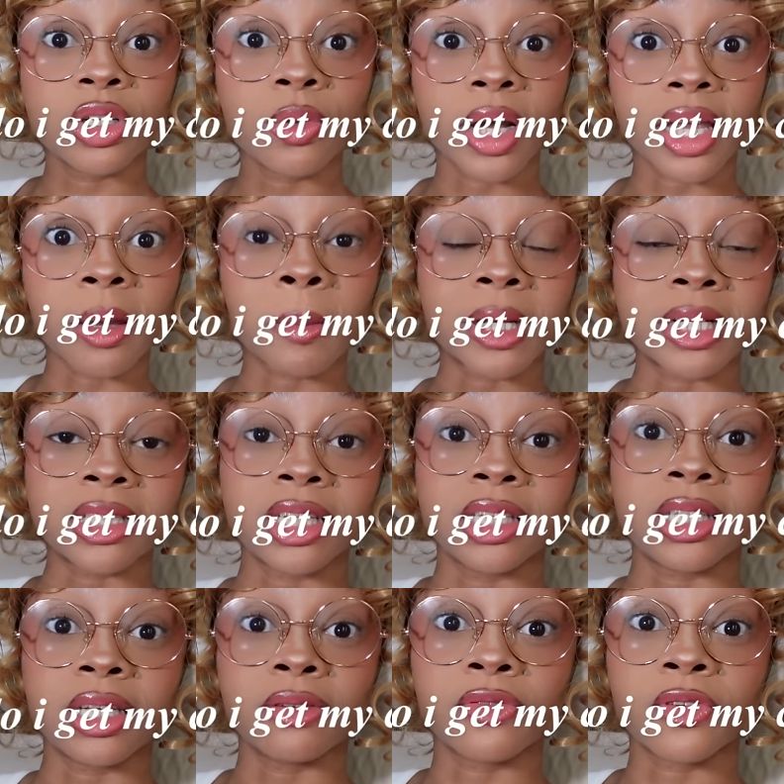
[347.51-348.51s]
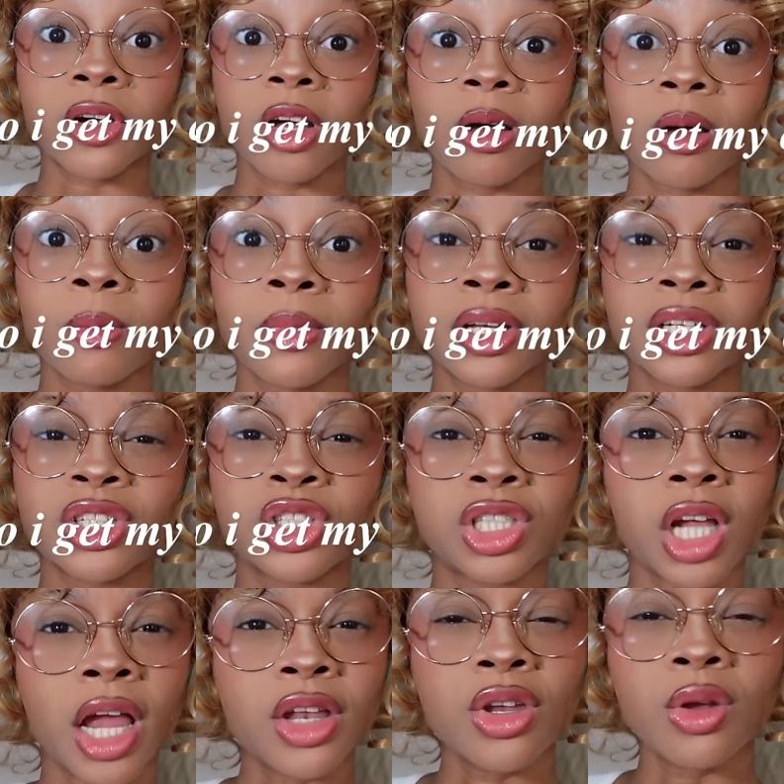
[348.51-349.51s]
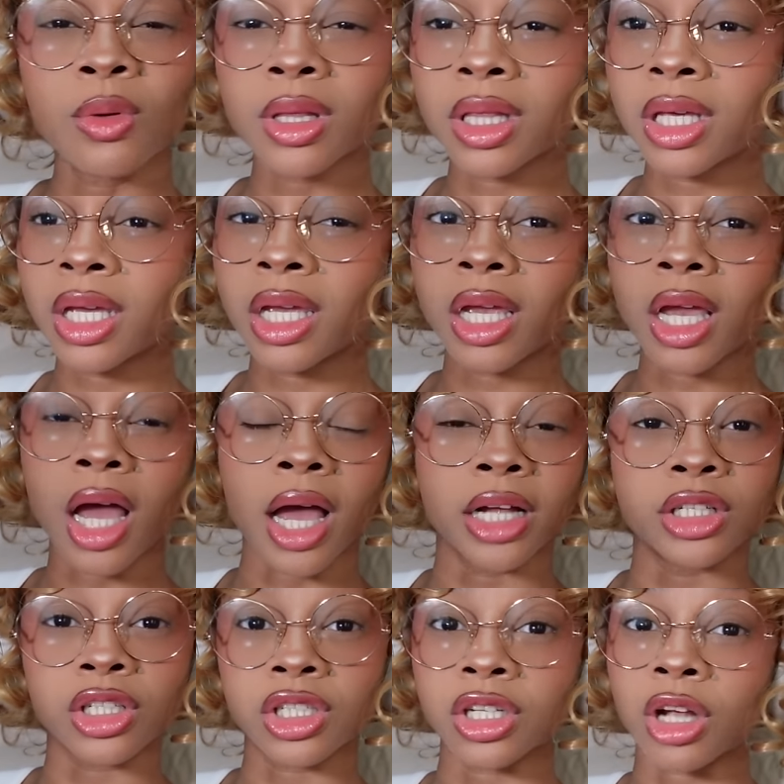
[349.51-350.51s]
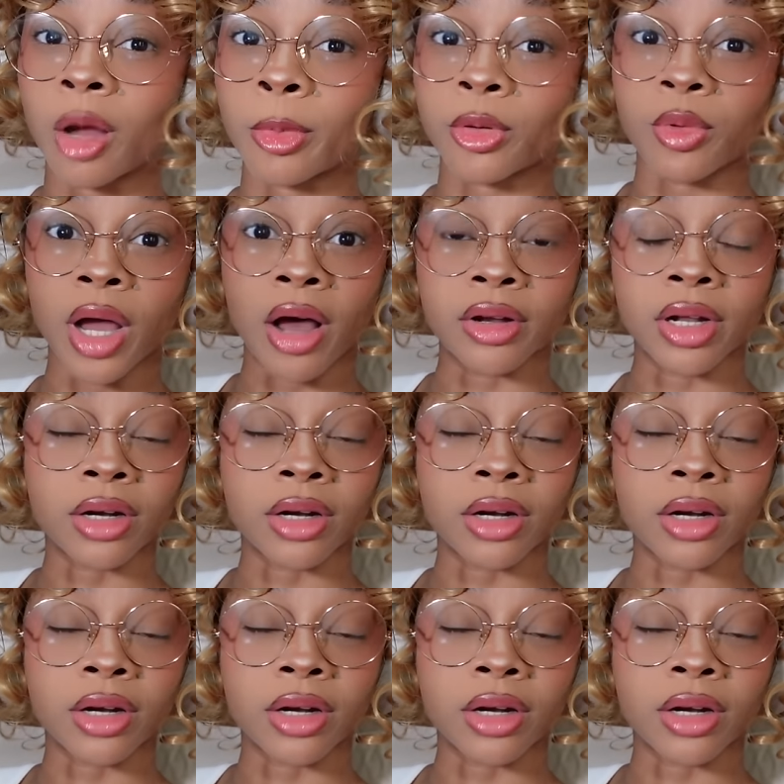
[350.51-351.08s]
do I get my CC from? Genuinely, I just shop around.